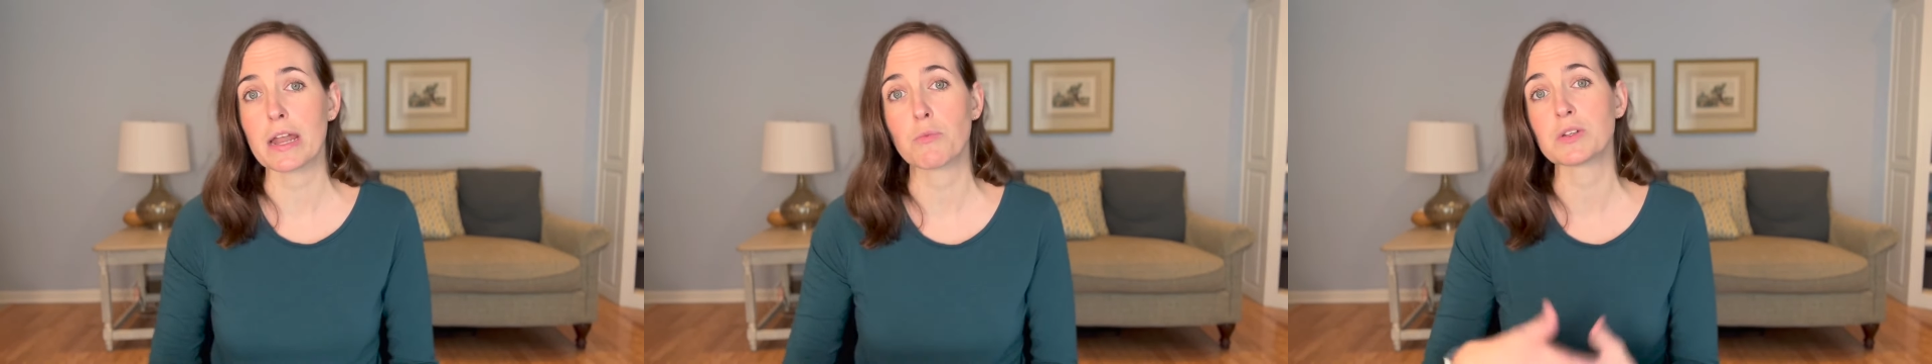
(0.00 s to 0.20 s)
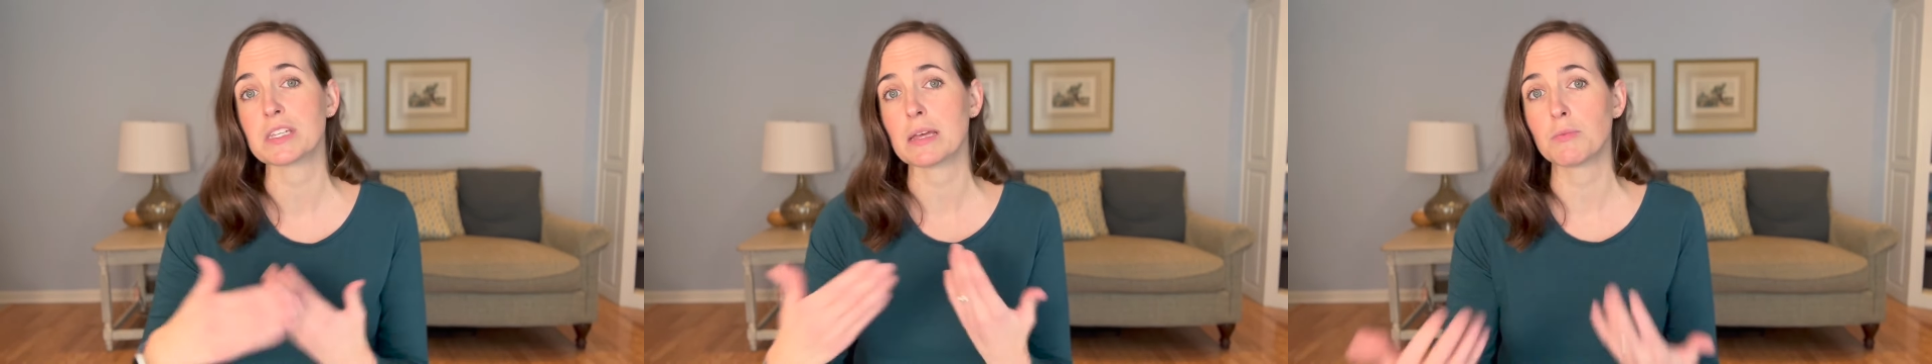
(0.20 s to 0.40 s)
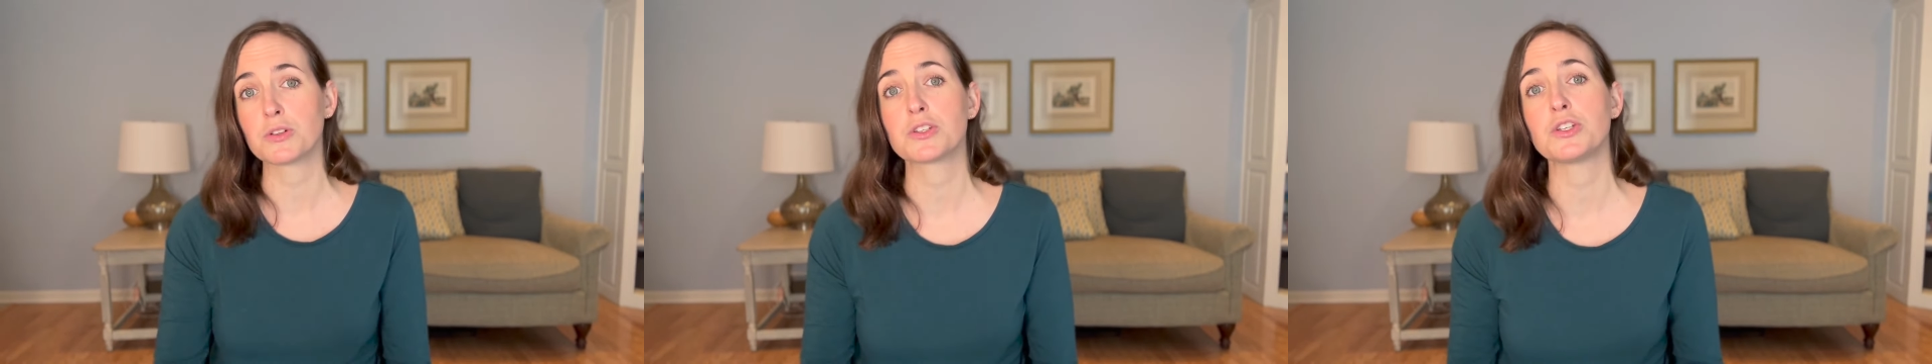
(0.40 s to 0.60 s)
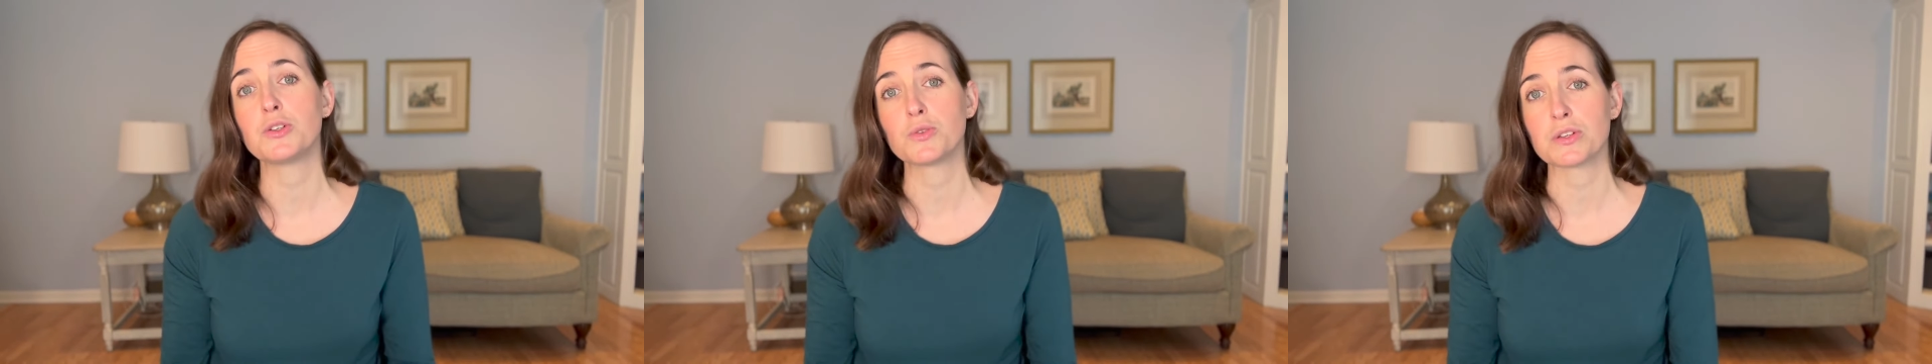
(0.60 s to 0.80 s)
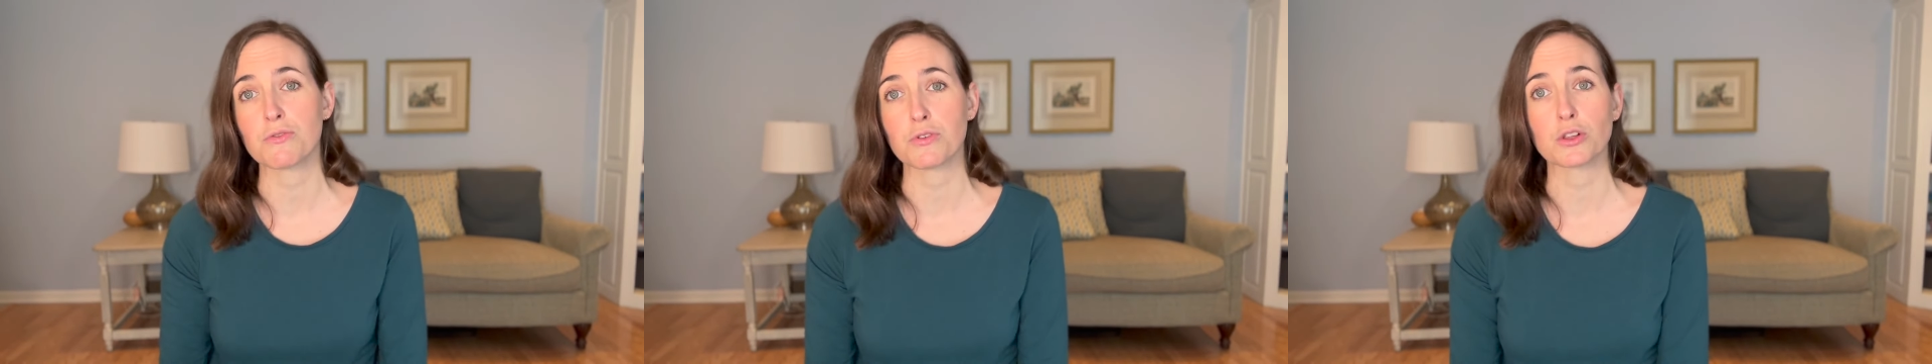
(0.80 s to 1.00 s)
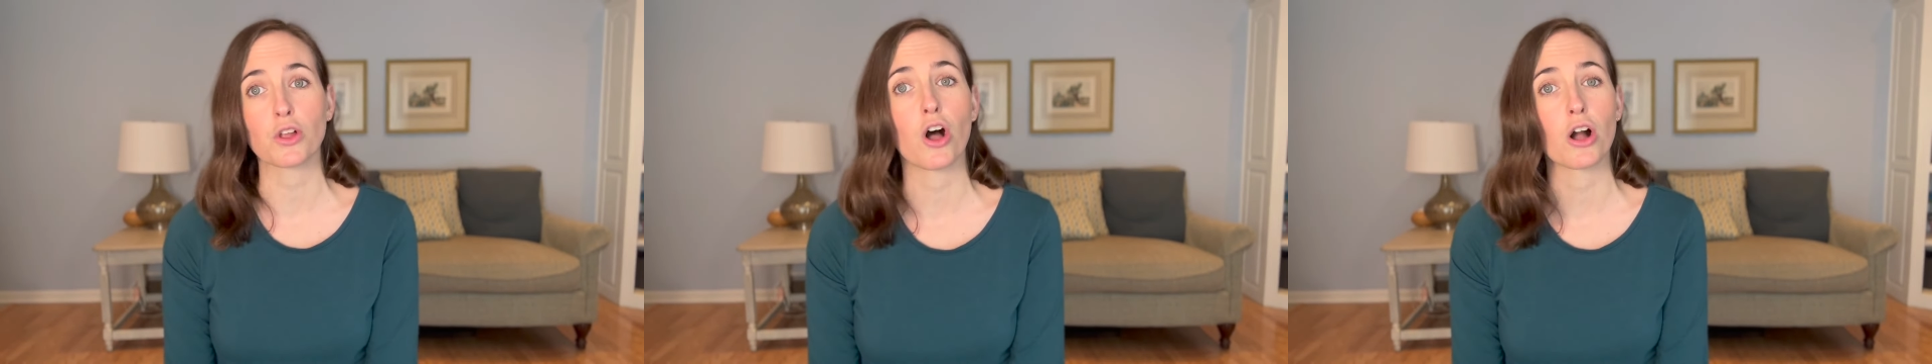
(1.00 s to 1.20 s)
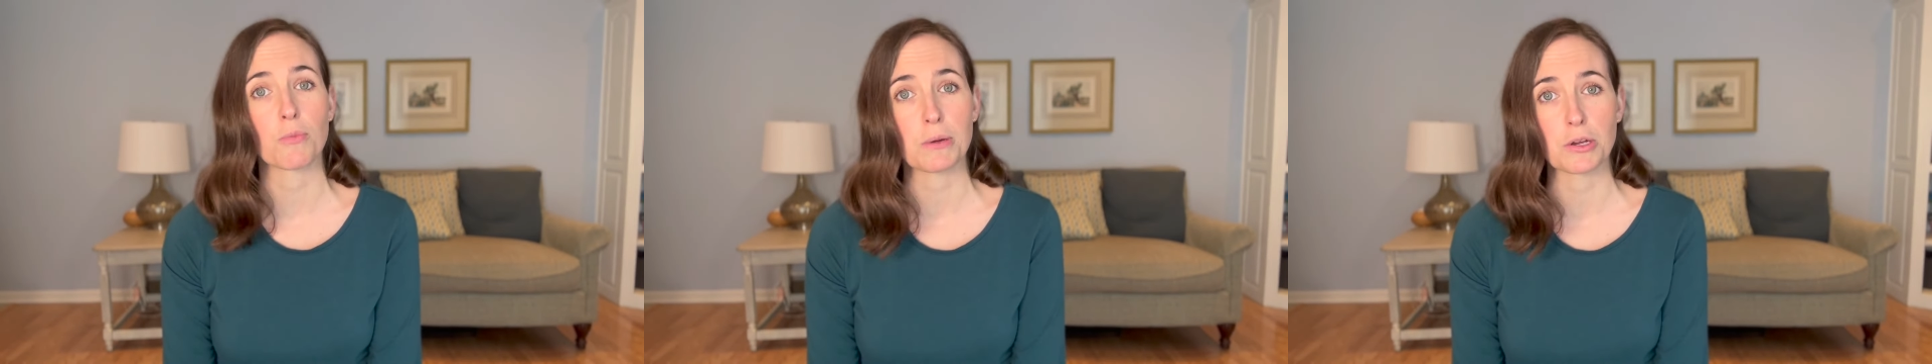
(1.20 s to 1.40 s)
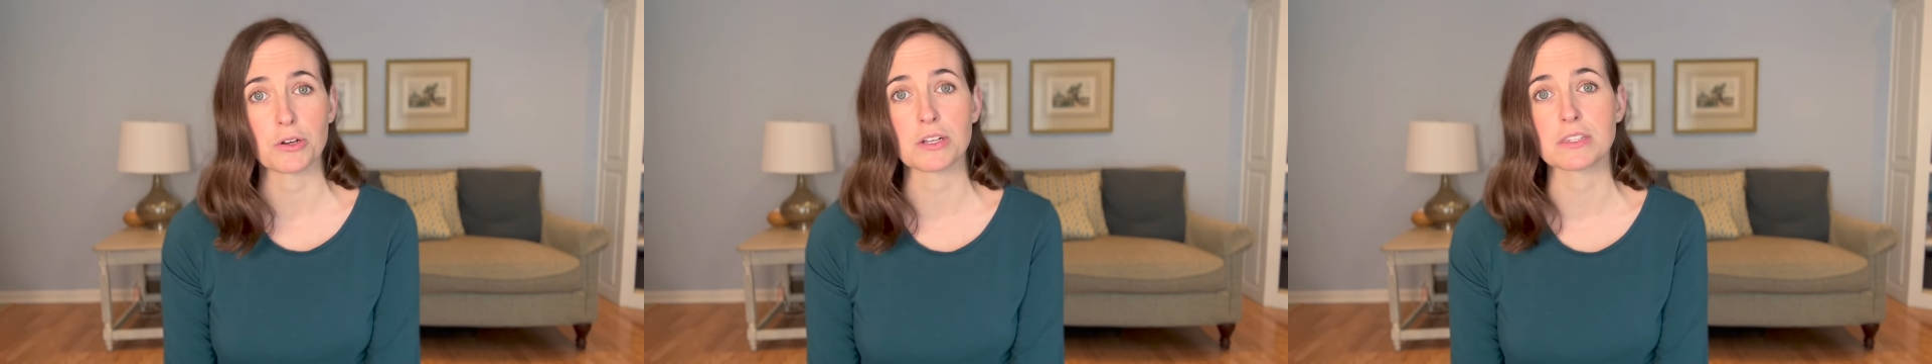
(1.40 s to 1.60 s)
was able to use it for long
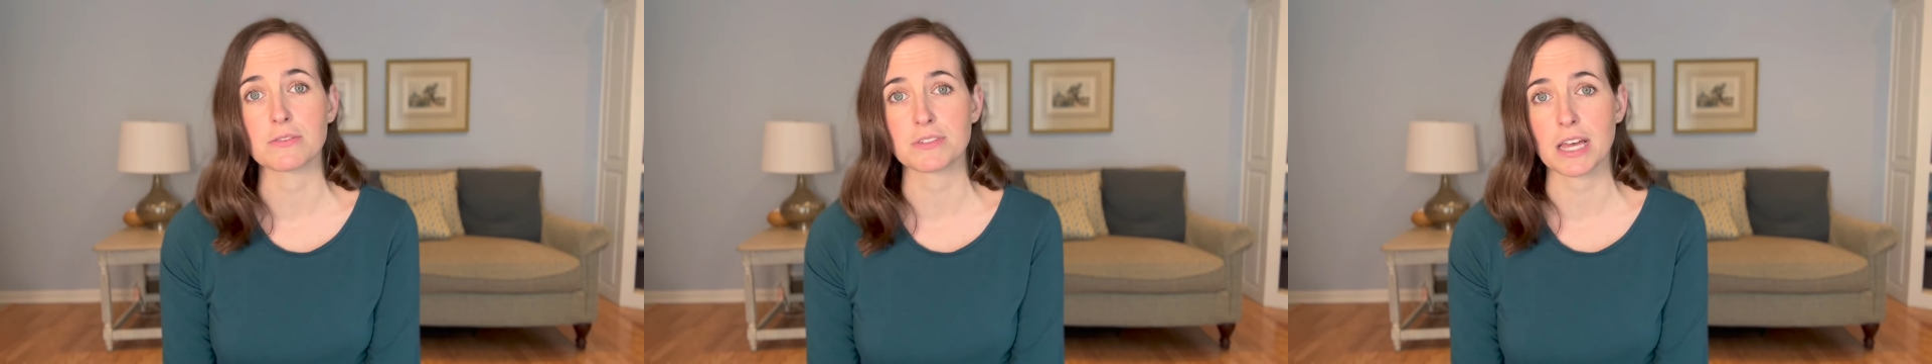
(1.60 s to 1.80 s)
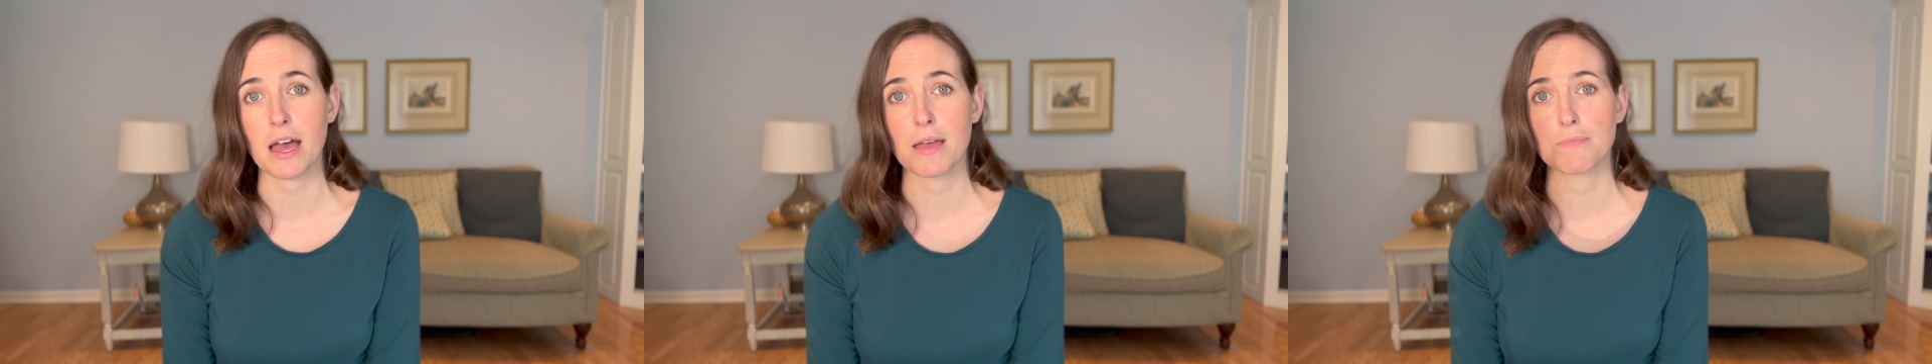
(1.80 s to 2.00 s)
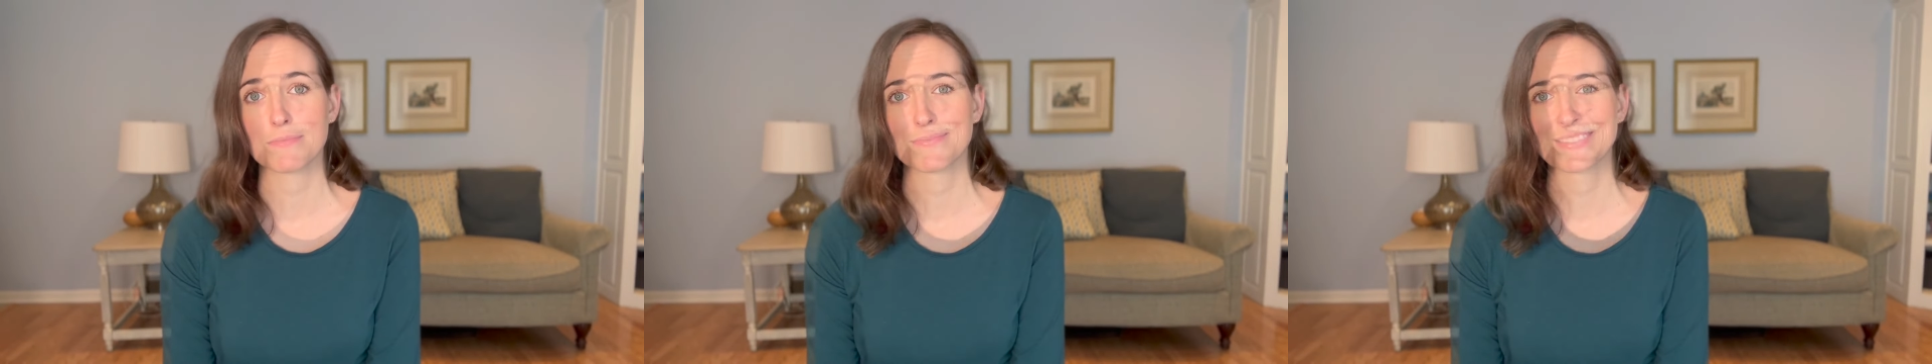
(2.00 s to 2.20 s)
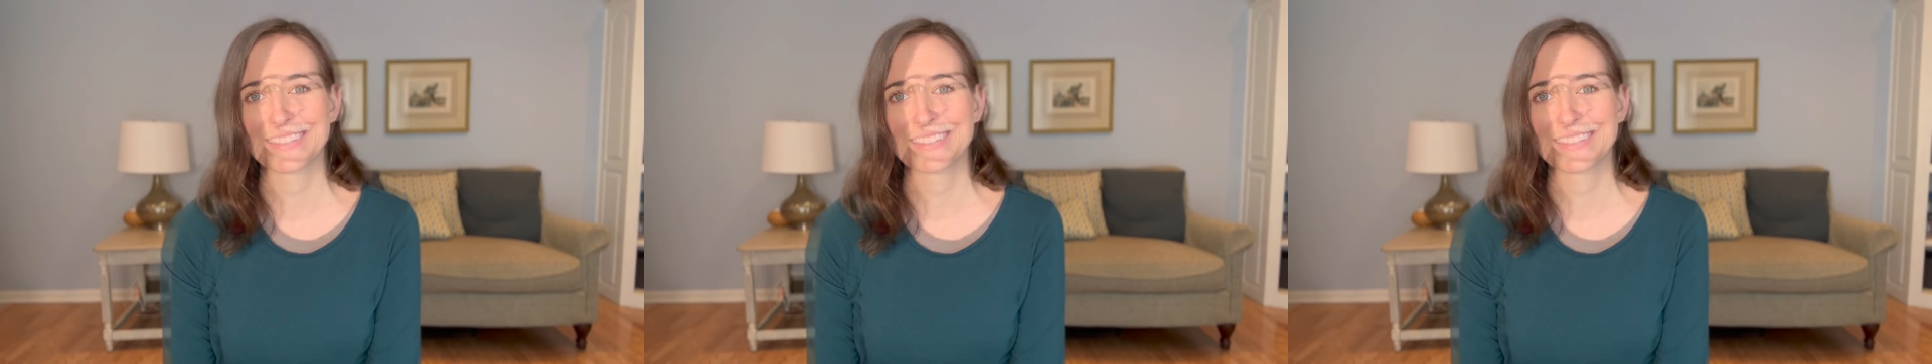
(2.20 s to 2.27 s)
periods of time.